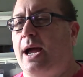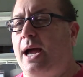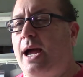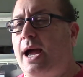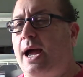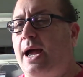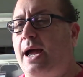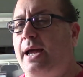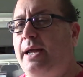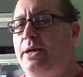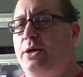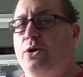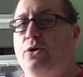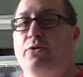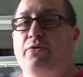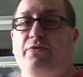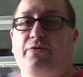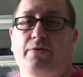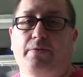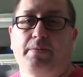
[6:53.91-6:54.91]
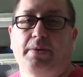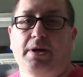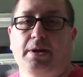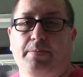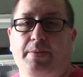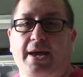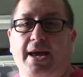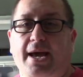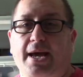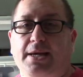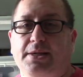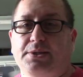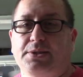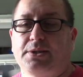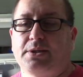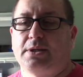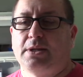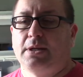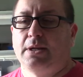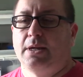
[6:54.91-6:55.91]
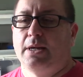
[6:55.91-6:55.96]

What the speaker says: I know from in the past,